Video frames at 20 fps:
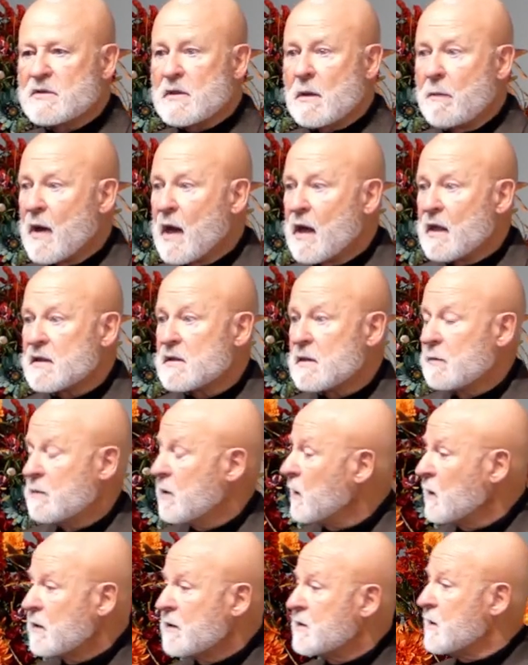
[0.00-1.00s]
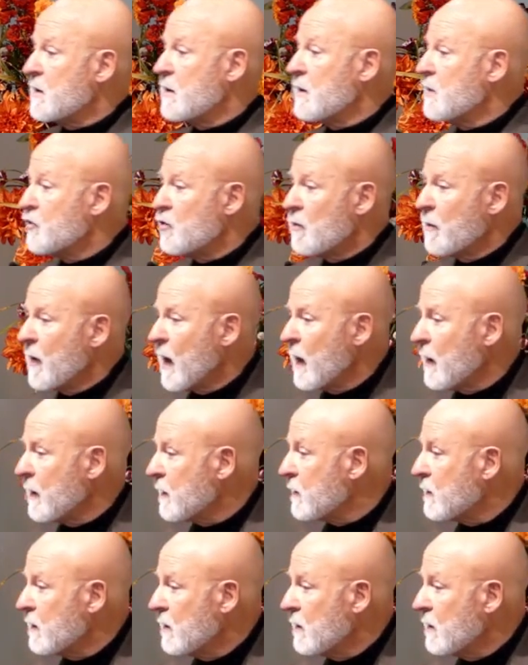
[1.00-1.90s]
a possibility in your mind.